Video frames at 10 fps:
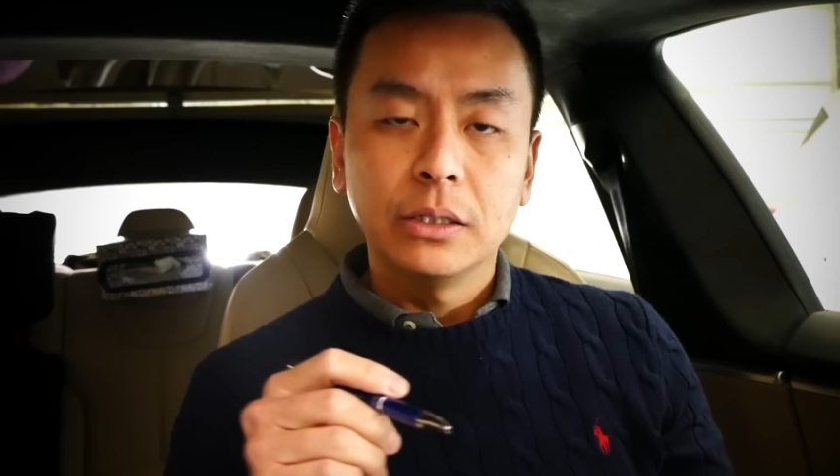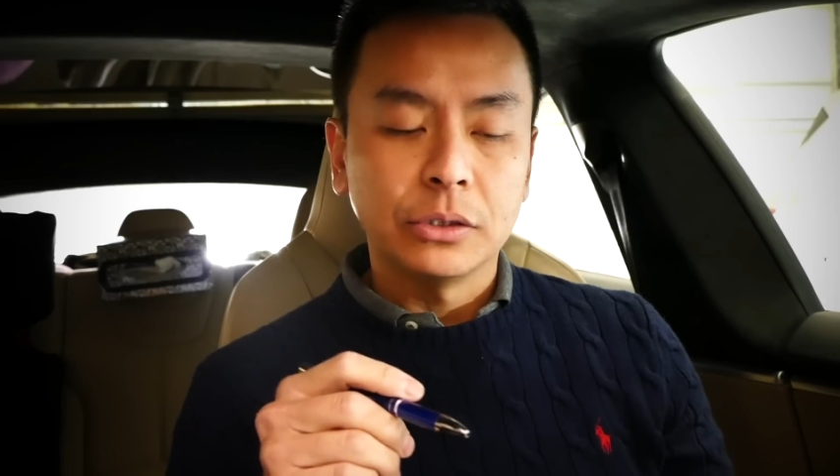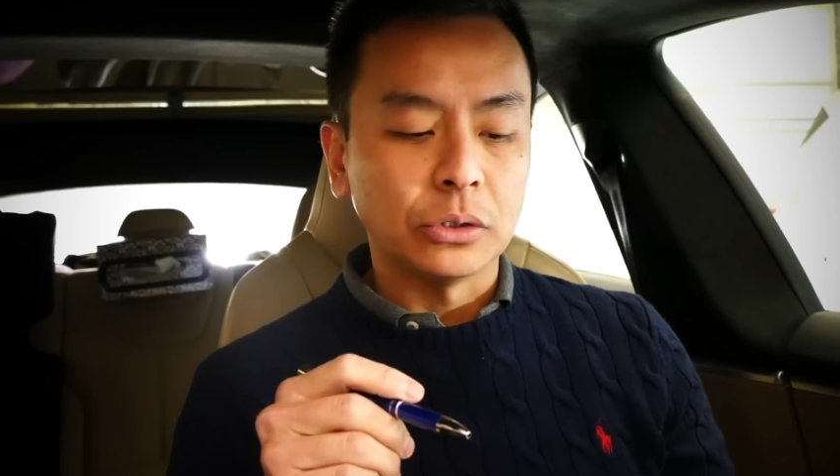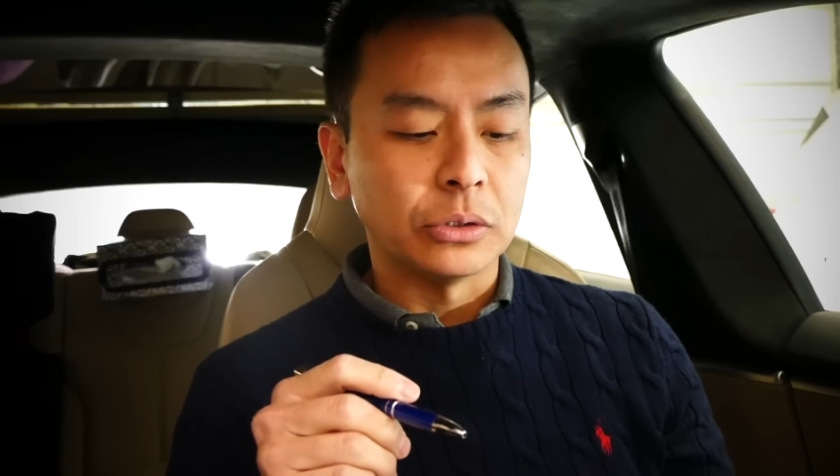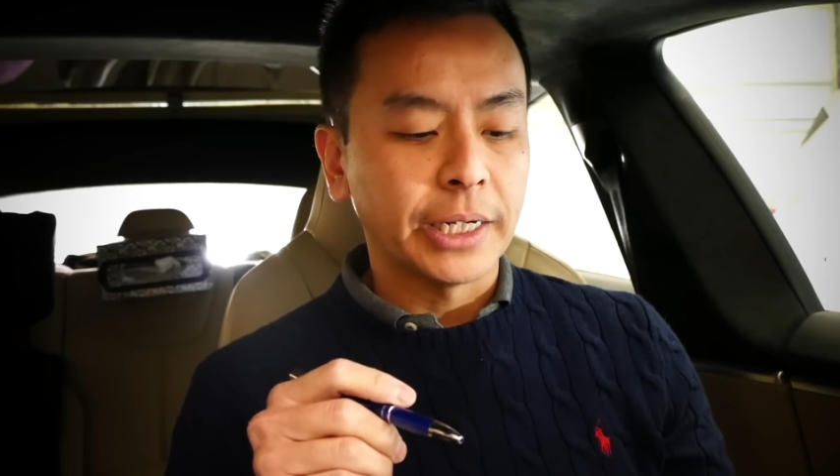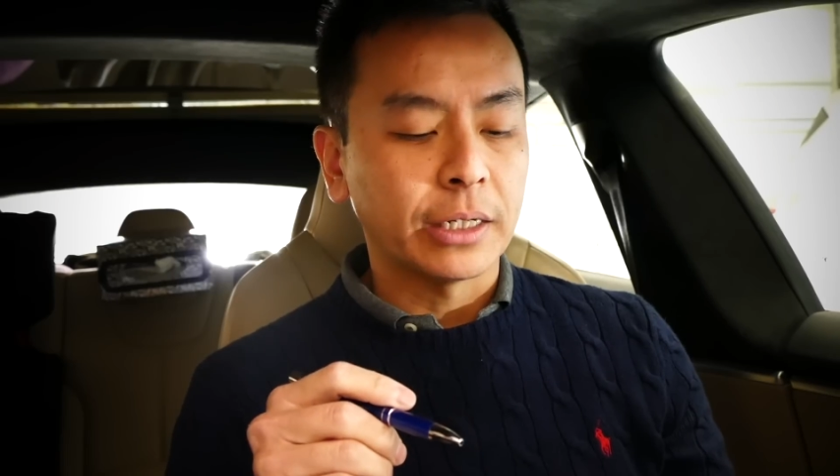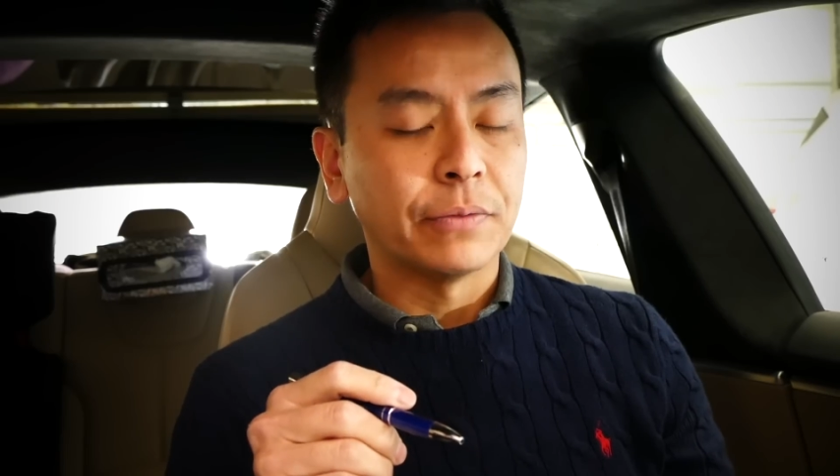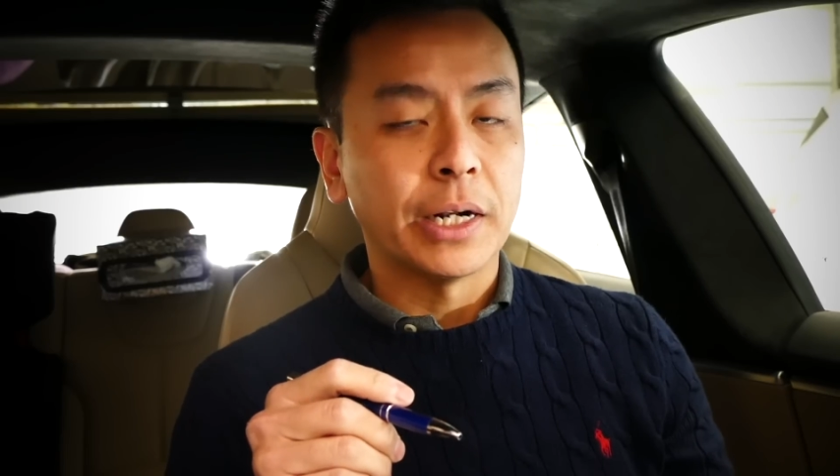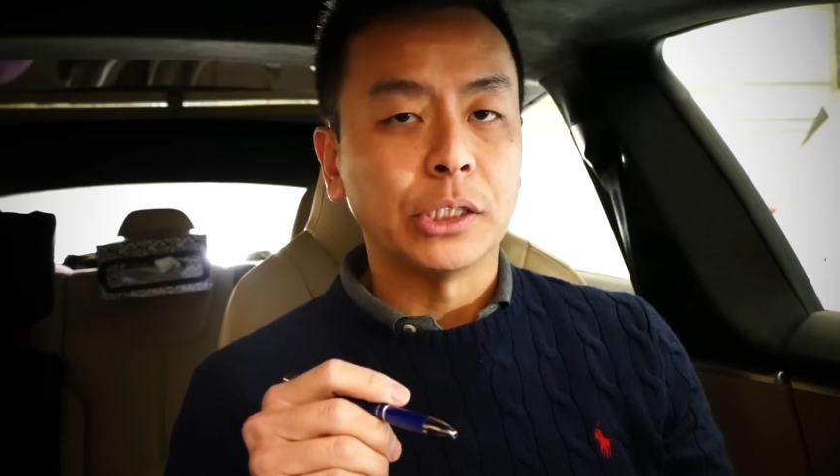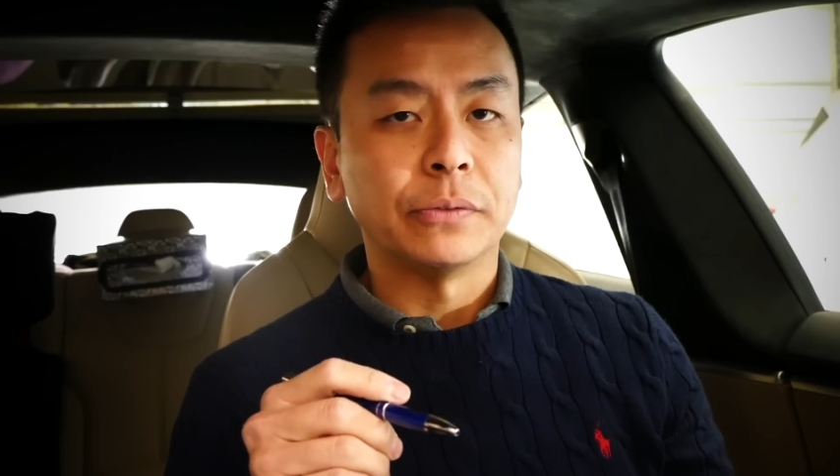to take
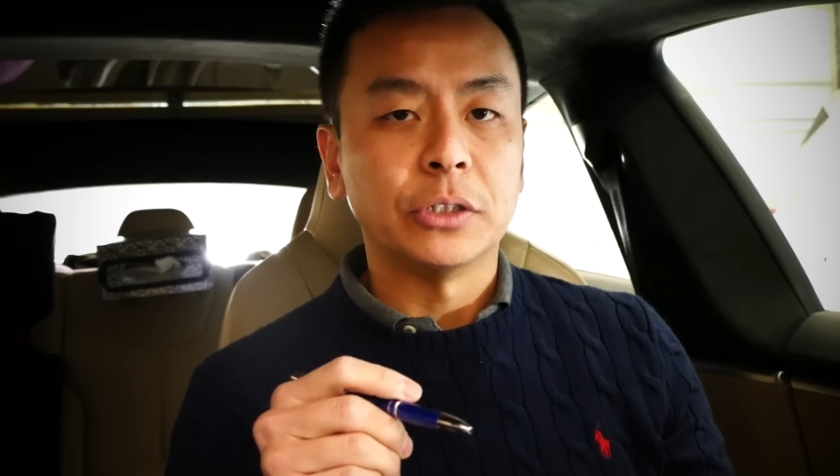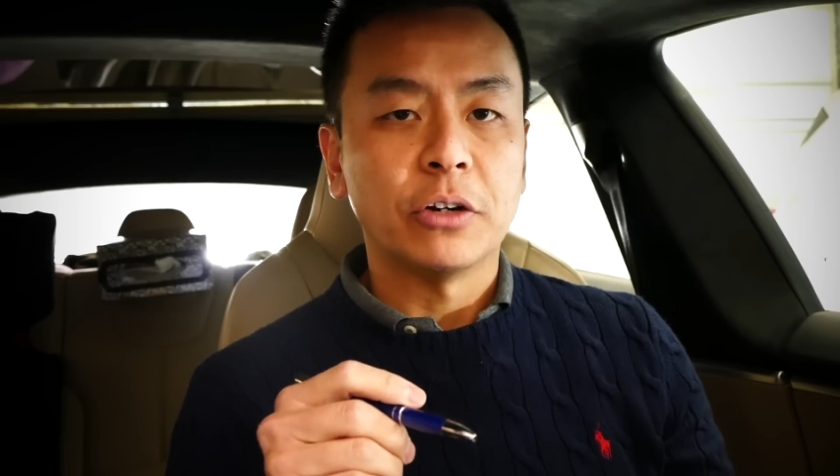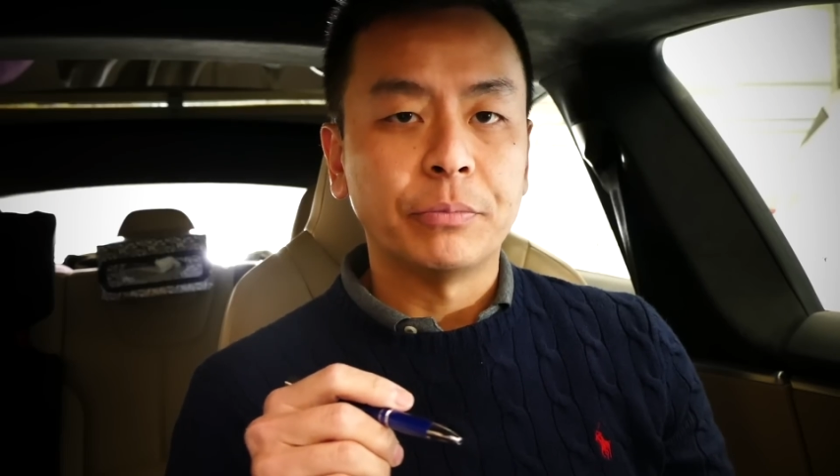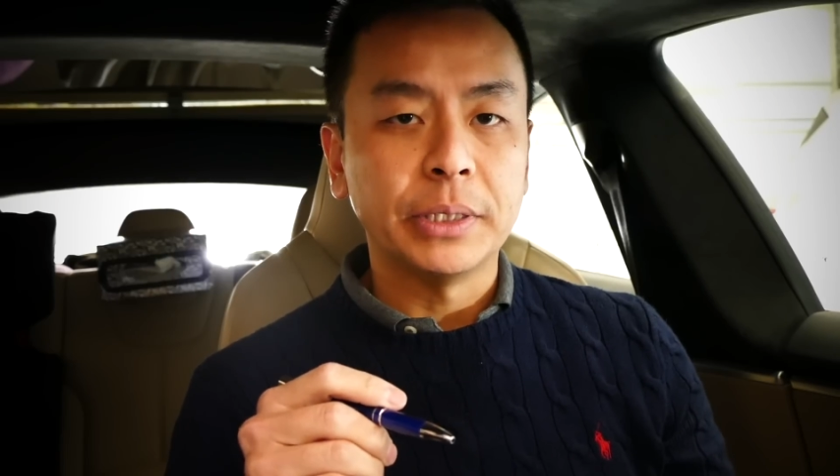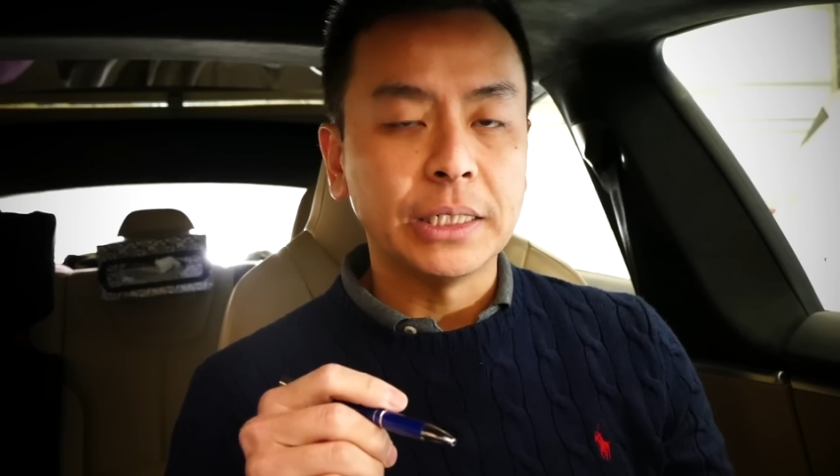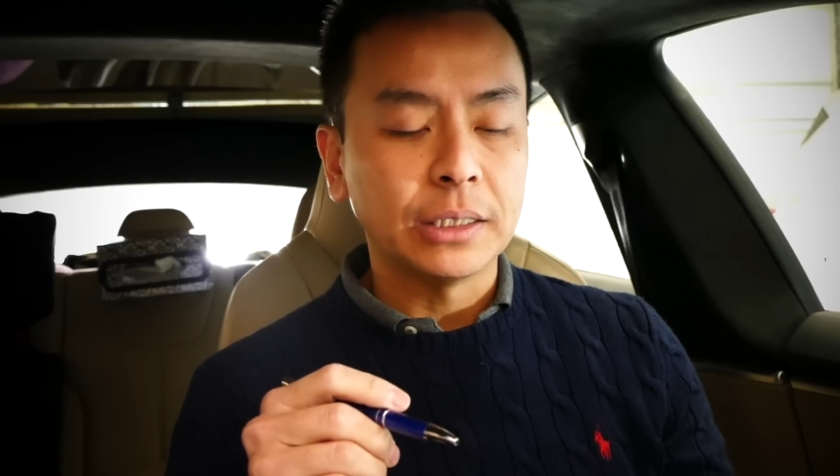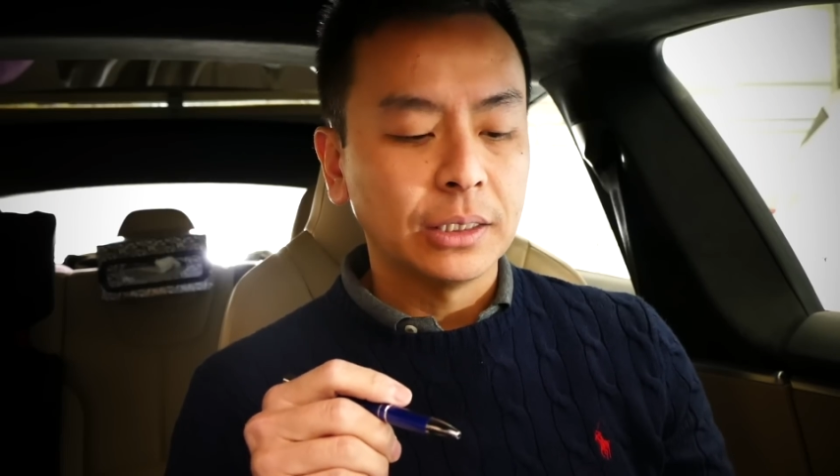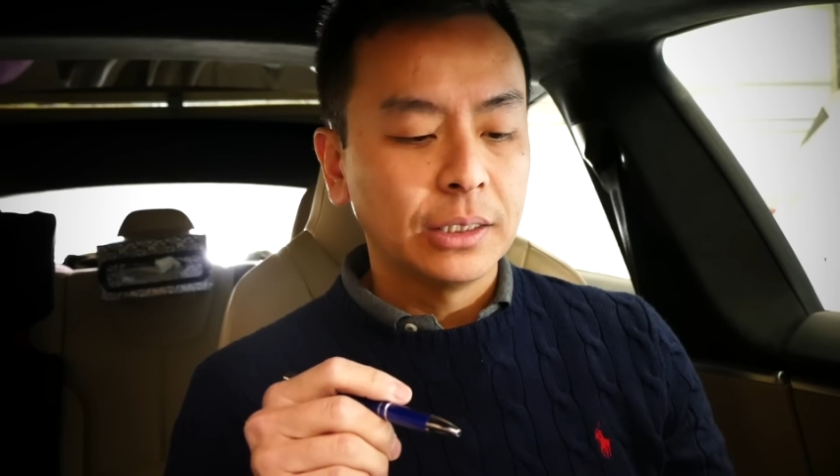advantage of the off-peak